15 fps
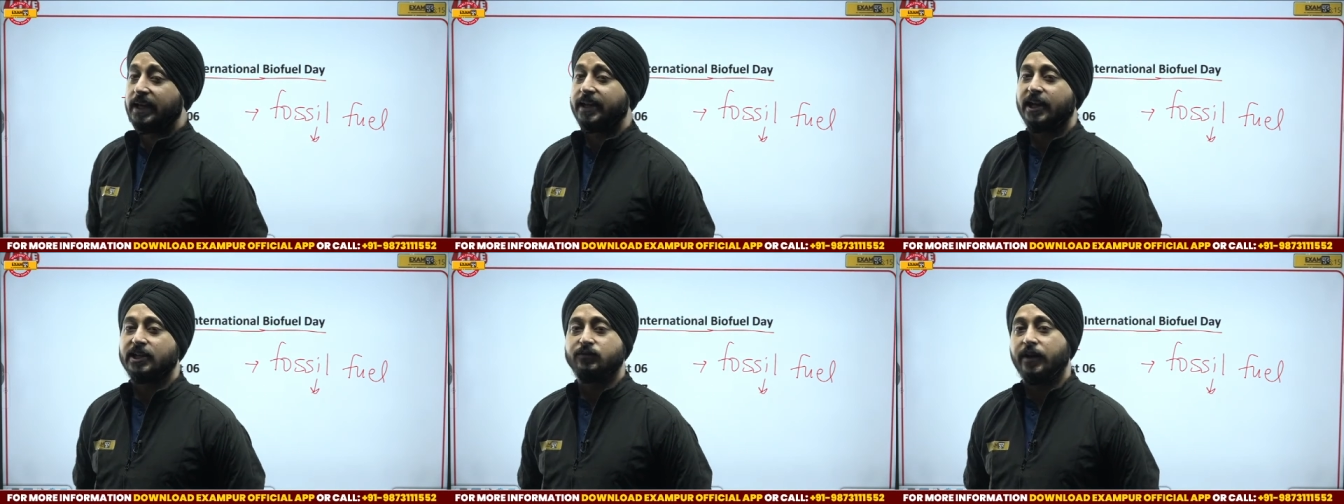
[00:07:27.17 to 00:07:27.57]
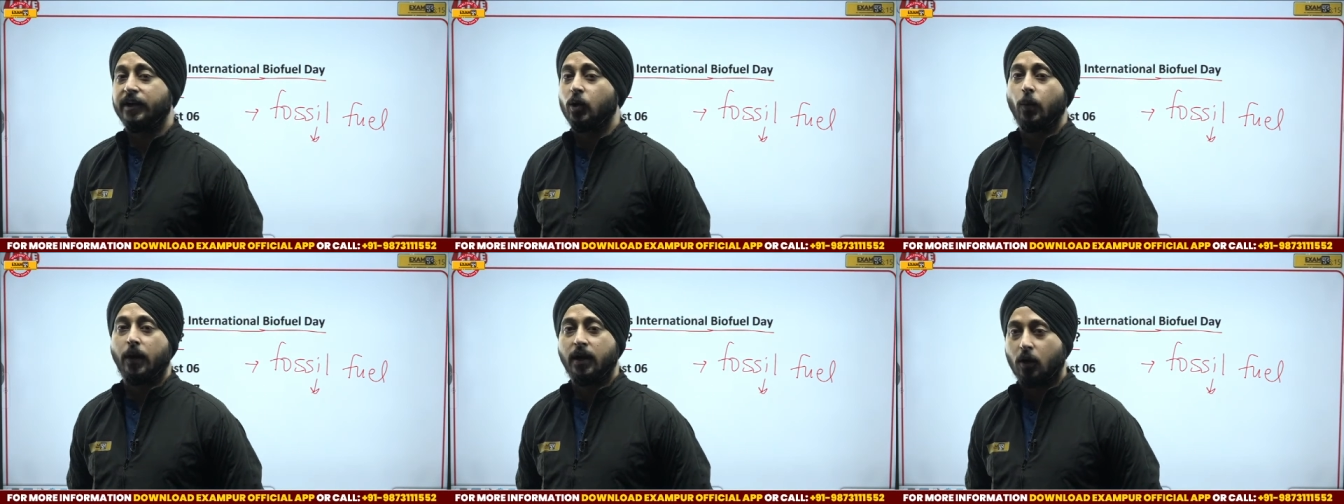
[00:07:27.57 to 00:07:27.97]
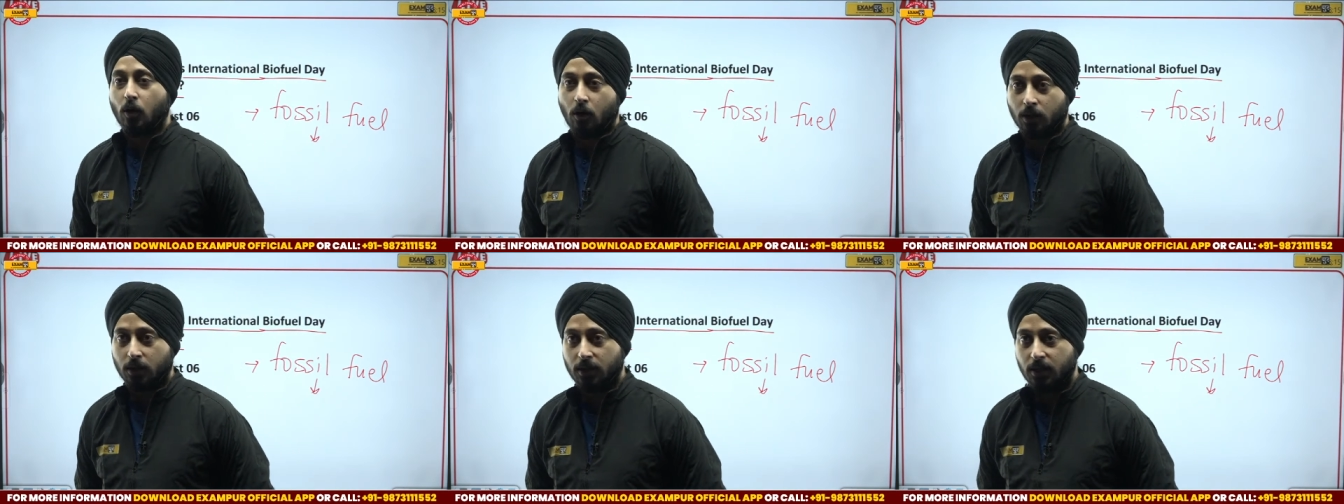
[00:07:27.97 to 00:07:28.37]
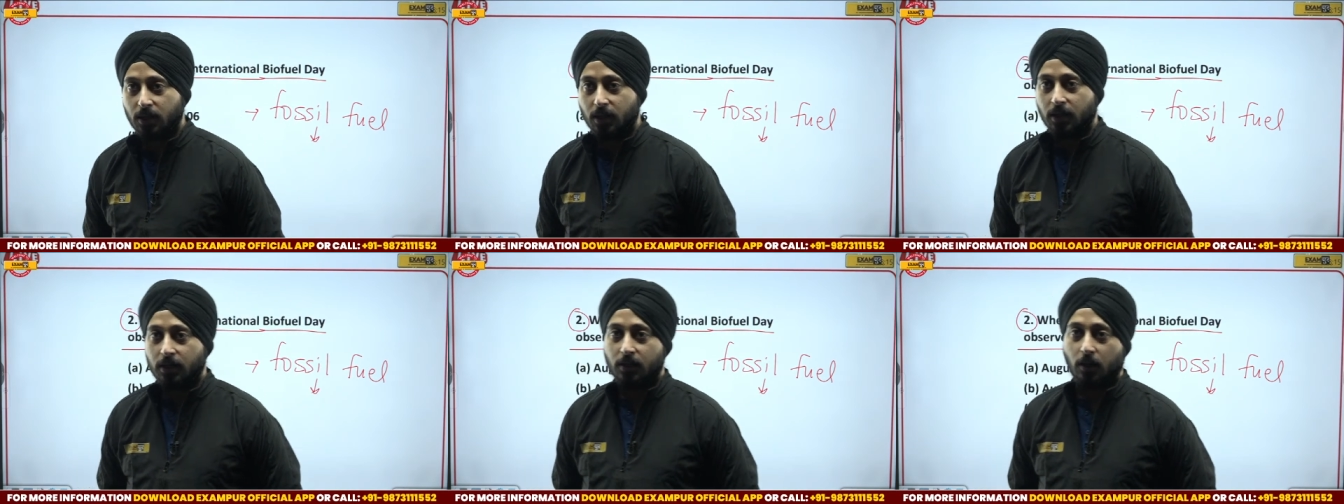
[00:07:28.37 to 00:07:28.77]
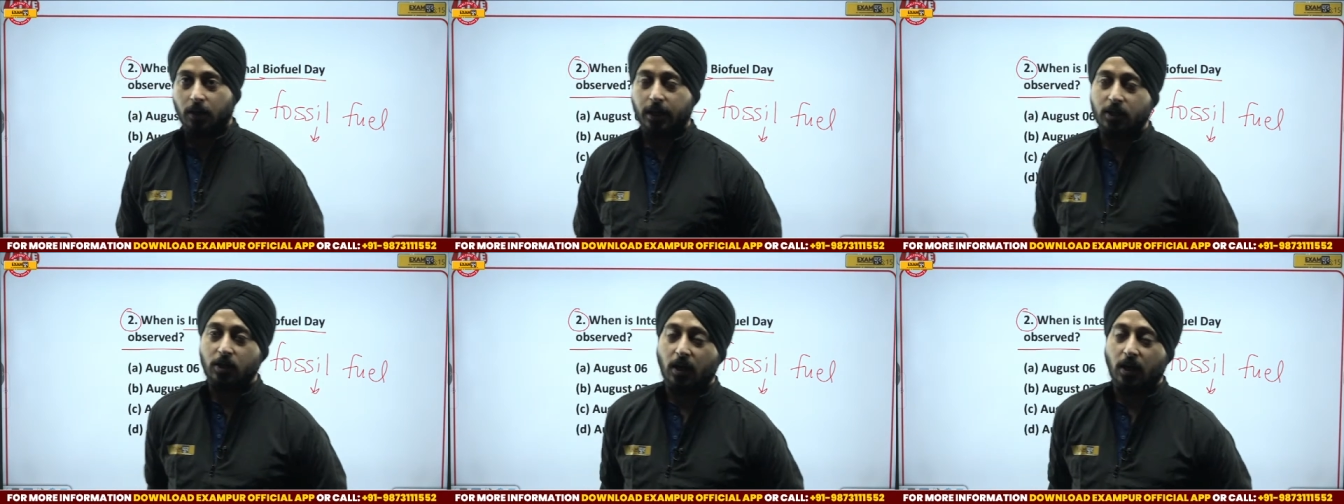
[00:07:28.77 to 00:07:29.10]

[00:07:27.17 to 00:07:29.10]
areas where you went wrong? Okay,